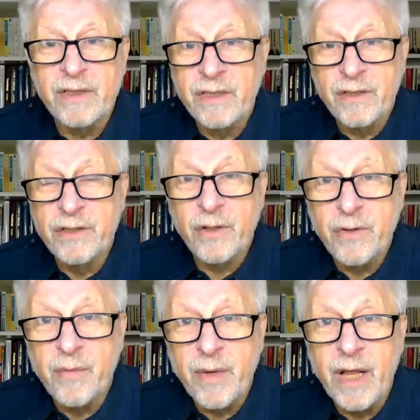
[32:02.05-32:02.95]
other thing
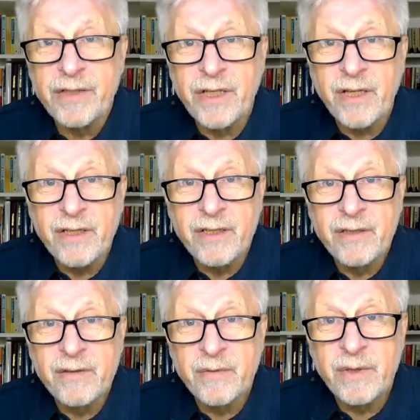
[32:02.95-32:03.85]
that really works
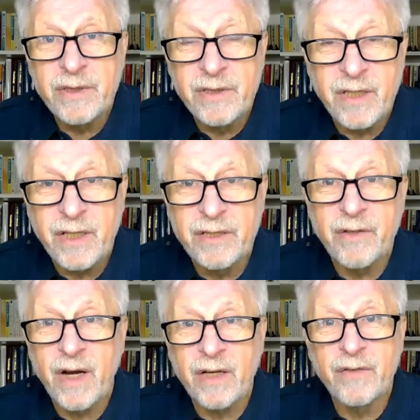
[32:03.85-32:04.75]
well is either
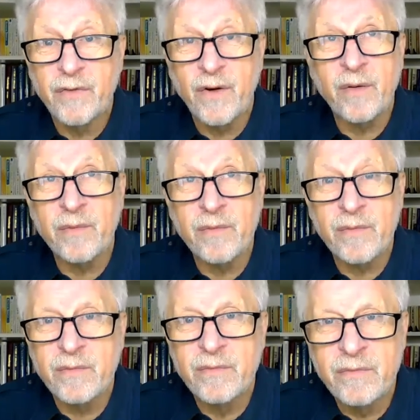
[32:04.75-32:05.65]
sodium
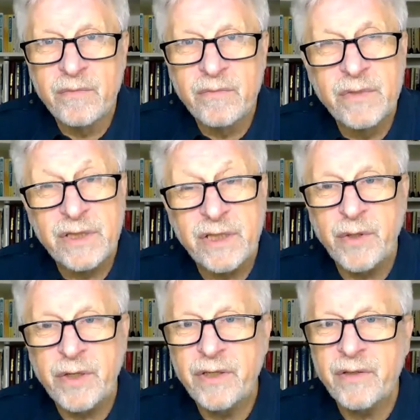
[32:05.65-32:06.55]
alginate, which is an
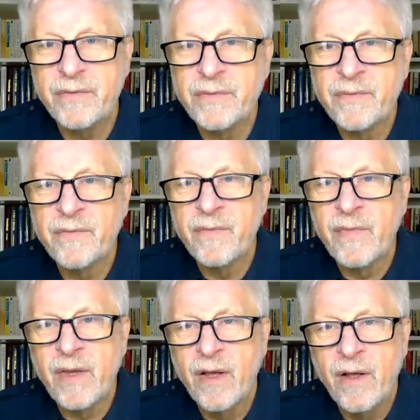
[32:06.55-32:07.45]
extract
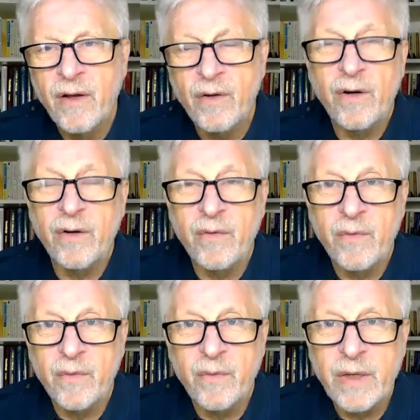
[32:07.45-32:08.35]
from
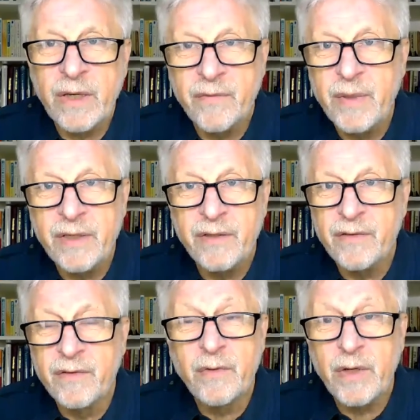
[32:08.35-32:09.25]
seaweed,
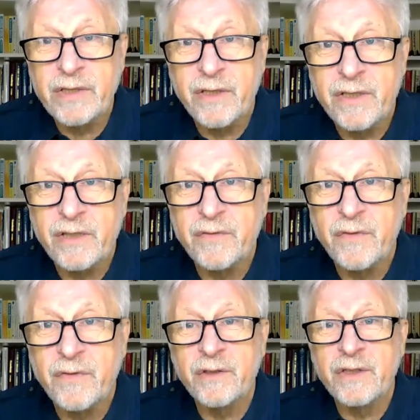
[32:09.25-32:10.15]

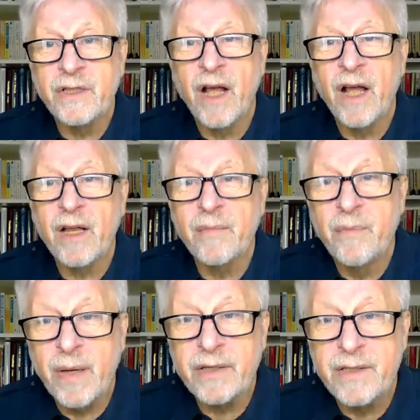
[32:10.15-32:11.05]
or we have
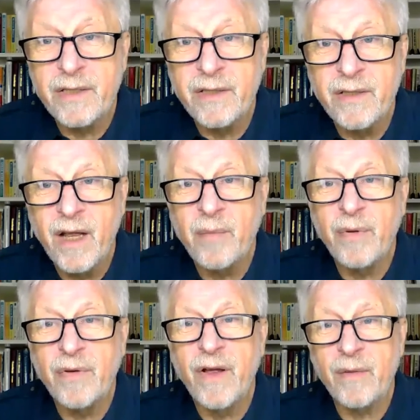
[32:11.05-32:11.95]
been quite
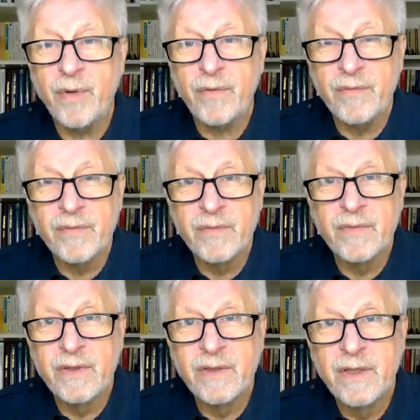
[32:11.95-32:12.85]
successfully using
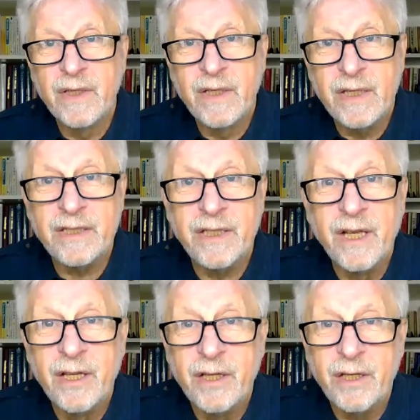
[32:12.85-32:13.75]
high pectin
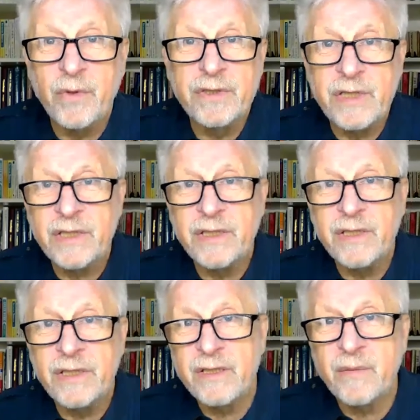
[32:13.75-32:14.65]
apple fiber.
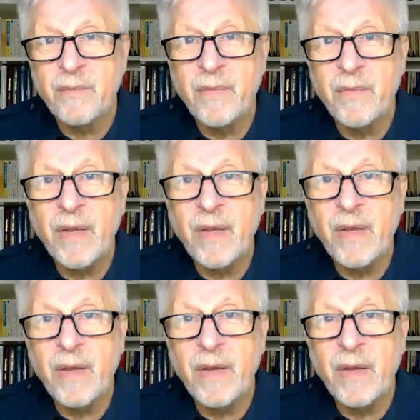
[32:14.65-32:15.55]

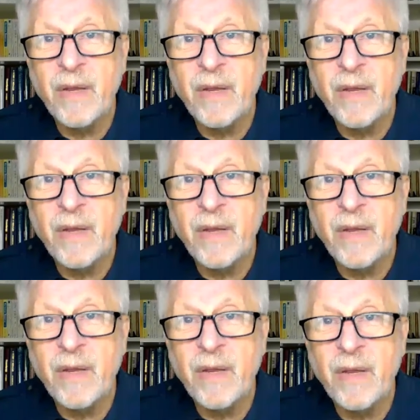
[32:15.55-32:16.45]
And you will
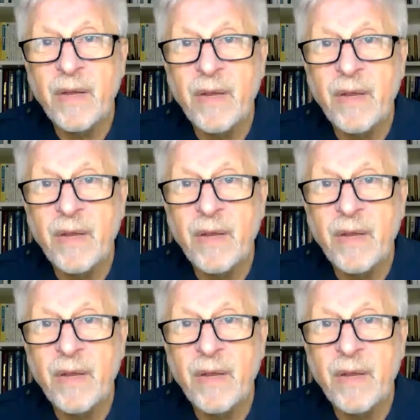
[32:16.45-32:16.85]
see that